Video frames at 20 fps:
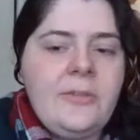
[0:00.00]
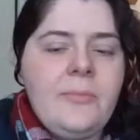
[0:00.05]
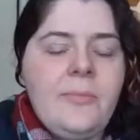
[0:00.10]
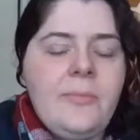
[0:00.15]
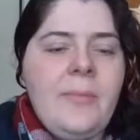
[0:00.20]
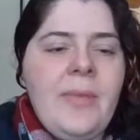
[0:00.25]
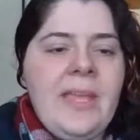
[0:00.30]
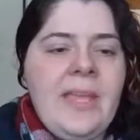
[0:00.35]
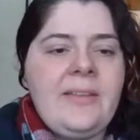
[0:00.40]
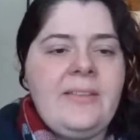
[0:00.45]

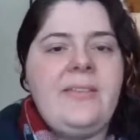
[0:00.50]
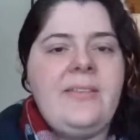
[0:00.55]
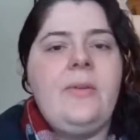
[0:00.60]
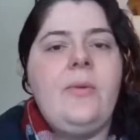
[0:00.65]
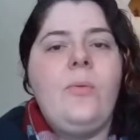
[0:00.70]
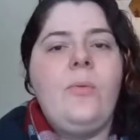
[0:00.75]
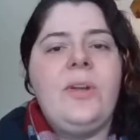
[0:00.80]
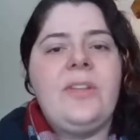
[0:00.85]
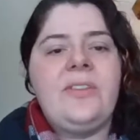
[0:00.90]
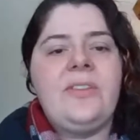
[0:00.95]
makes
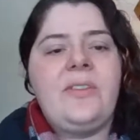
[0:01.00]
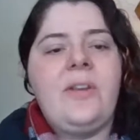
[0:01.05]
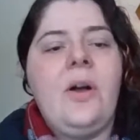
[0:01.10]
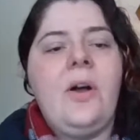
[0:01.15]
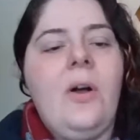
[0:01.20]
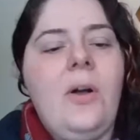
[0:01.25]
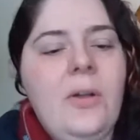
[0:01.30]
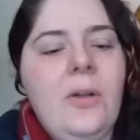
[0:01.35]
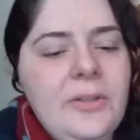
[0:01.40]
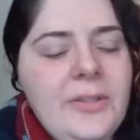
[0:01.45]
what's
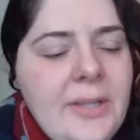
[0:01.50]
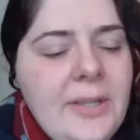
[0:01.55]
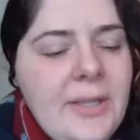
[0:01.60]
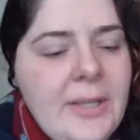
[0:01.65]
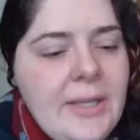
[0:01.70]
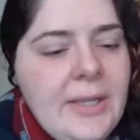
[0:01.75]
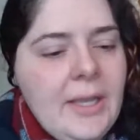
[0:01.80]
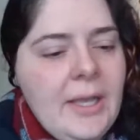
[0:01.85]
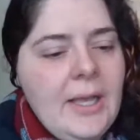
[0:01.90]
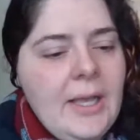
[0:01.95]
called
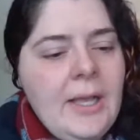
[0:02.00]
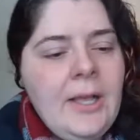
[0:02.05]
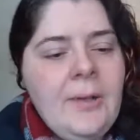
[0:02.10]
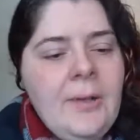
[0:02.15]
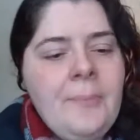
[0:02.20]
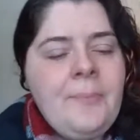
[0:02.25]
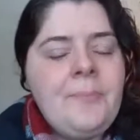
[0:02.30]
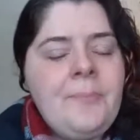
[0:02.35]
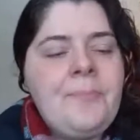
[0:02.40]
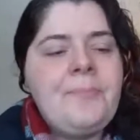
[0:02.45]

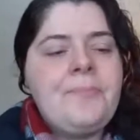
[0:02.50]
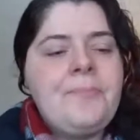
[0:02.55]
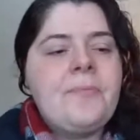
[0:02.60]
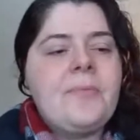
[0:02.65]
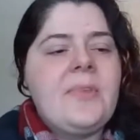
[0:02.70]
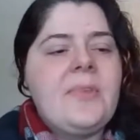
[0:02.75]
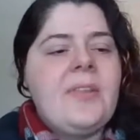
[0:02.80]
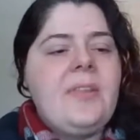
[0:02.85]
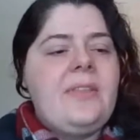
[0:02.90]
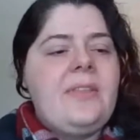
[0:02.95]

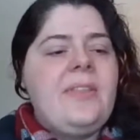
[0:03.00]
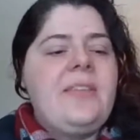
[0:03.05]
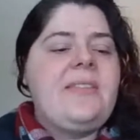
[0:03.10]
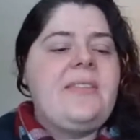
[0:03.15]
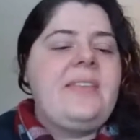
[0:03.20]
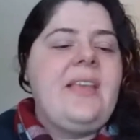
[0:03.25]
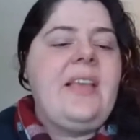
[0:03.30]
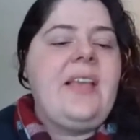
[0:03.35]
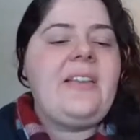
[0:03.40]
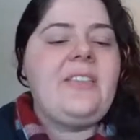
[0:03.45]

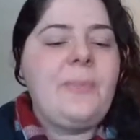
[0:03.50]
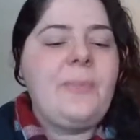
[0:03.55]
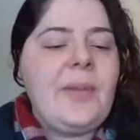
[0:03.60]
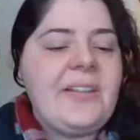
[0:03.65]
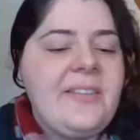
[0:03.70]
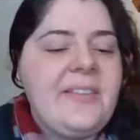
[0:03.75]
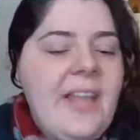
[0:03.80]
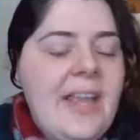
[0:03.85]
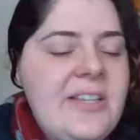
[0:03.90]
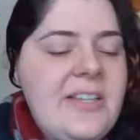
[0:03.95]
this
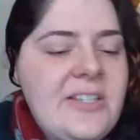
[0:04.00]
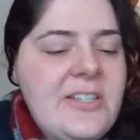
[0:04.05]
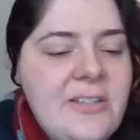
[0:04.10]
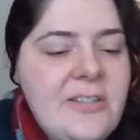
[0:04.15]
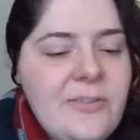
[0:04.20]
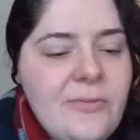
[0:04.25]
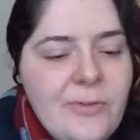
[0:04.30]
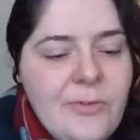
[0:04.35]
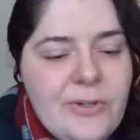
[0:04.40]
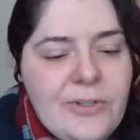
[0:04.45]

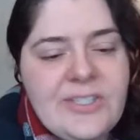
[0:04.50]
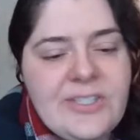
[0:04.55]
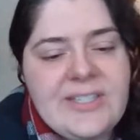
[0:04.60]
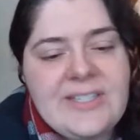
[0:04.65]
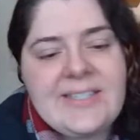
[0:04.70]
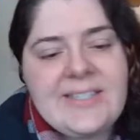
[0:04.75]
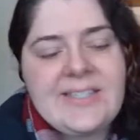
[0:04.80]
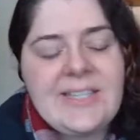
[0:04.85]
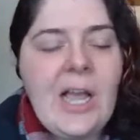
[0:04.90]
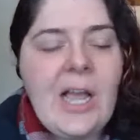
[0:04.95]
expectations
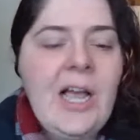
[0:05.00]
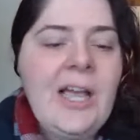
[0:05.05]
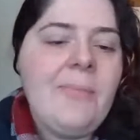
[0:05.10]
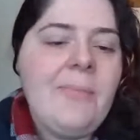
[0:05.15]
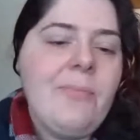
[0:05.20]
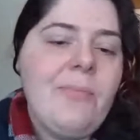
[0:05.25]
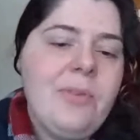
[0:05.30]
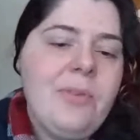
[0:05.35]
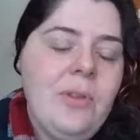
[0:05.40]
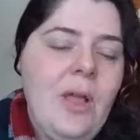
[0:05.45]
versus
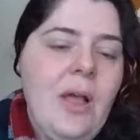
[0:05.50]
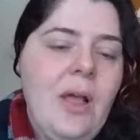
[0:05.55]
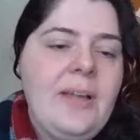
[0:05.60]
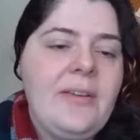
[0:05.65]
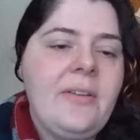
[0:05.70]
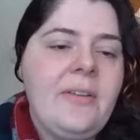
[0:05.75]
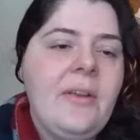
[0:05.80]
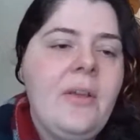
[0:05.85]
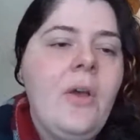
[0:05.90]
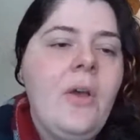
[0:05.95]
time
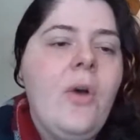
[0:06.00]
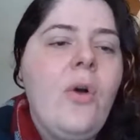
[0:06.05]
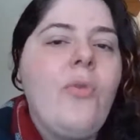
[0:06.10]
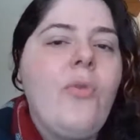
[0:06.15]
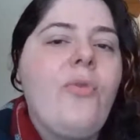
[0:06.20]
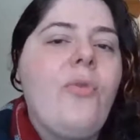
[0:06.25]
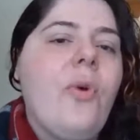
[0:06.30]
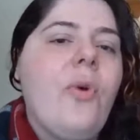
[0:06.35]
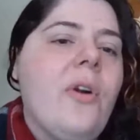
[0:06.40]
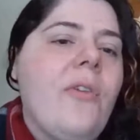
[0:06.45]
plot
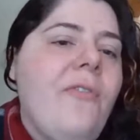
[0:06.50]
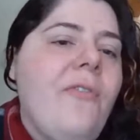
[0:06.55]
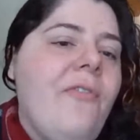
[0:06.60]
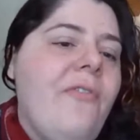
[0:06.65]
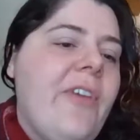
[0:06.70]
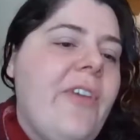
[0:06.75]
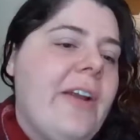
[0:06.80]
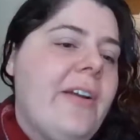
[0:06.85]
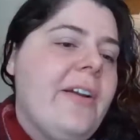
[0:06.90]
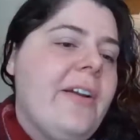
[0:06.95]
for
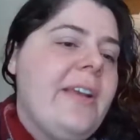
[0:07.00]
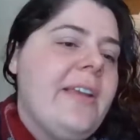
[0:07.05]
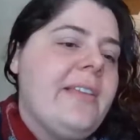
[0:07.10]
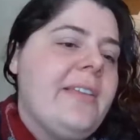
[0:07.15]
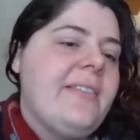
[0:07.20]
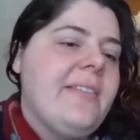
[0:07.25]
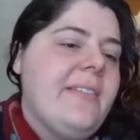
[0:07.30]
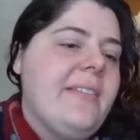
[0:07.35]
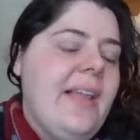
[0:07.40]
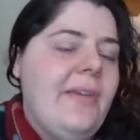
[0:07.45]

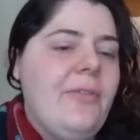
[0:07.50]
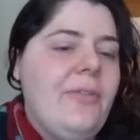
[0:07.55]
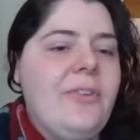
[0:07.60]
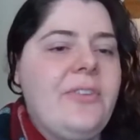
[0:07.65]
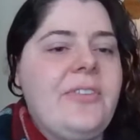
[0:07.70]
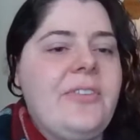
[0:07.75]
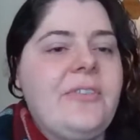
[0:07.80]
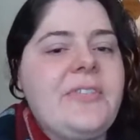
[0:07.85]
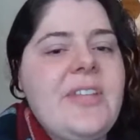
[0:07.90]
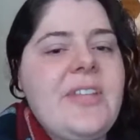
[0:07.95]
various
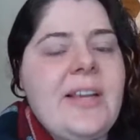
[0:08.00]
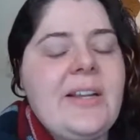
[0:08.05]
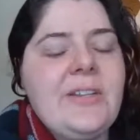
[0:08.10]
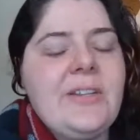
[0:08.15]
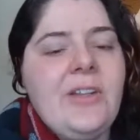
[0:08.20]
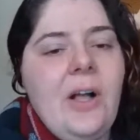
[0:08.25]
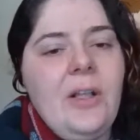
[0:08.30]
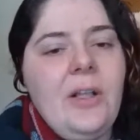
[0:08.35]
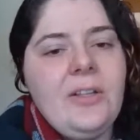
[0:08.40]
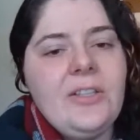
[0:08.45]
levels of
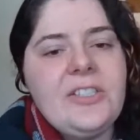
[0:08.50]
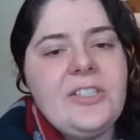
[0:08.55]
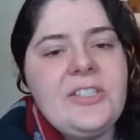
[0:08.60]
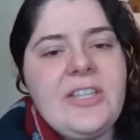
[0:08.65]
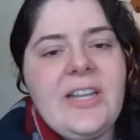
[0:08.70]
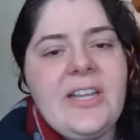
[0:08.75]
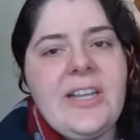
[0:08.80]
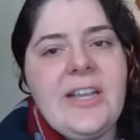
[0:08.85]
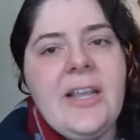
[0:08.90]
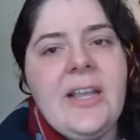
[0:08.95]

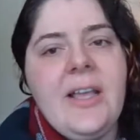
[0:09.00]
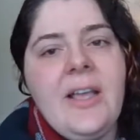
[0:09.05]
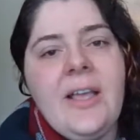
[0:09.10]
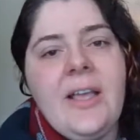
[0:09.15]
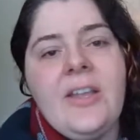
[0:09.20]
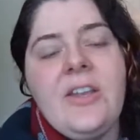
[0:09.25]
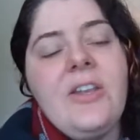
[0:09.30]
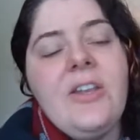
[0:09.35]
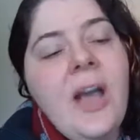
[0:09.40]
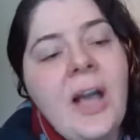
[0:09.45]
technology,
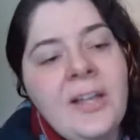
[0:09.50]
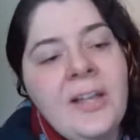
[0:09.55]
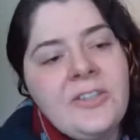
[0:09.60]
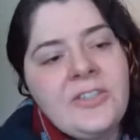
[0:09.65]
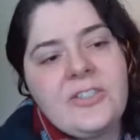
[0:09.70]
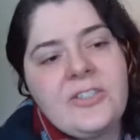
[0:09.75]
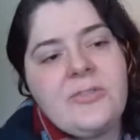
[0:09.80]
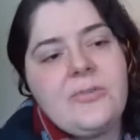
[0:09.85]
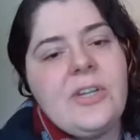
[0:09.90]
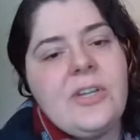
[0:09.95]
not
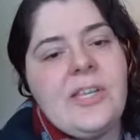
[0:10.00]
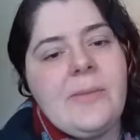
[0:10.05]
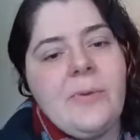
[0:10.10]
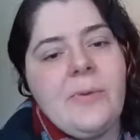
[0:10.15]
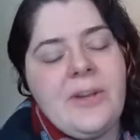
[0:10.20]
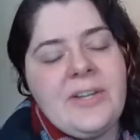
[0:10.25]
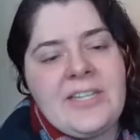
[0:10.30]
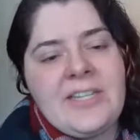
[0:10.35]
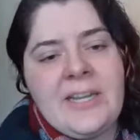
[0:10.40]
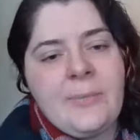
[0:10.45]
just 3D
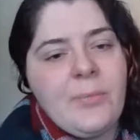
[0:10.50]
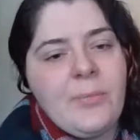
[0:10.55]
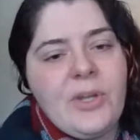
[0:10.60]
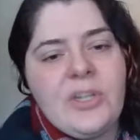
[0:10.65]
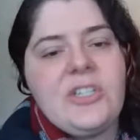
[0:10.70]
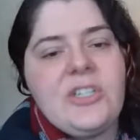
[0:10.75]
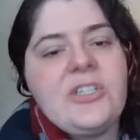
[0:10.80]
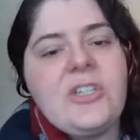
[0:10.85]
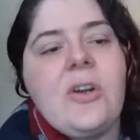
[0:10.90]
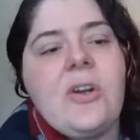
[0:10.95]
printing,
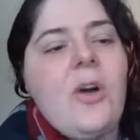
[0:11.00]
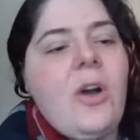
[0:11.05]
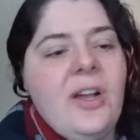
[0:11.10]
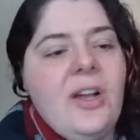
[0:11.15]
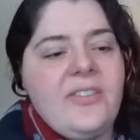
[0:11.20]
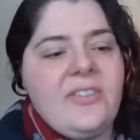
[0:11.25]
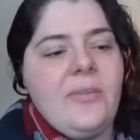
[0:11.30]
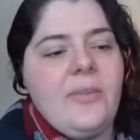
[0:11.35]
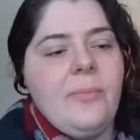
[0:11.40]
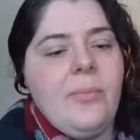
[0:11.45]
but just
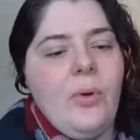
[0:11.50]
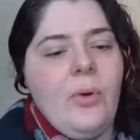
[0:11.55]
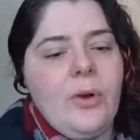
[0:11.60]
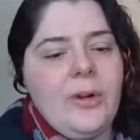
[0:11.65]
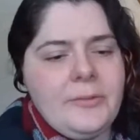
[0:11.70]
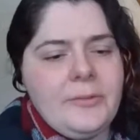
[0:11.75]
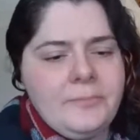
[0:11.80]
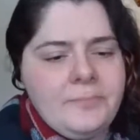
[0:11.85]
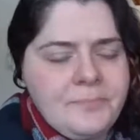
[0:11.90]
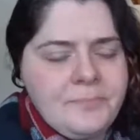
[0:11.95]
across the
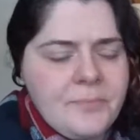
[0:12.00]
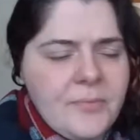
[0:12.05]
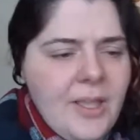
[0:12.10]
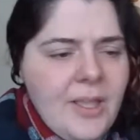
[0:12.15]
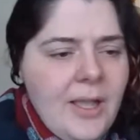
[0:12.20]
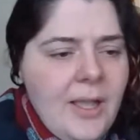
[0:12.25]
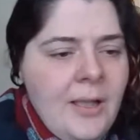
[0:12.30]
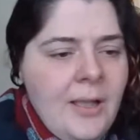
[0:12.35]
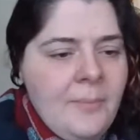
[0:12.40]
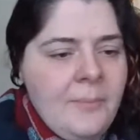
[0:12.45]
board.
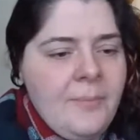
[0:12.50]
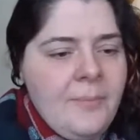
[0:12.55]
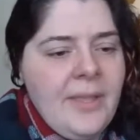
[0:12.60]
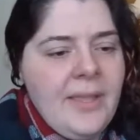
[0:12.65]
And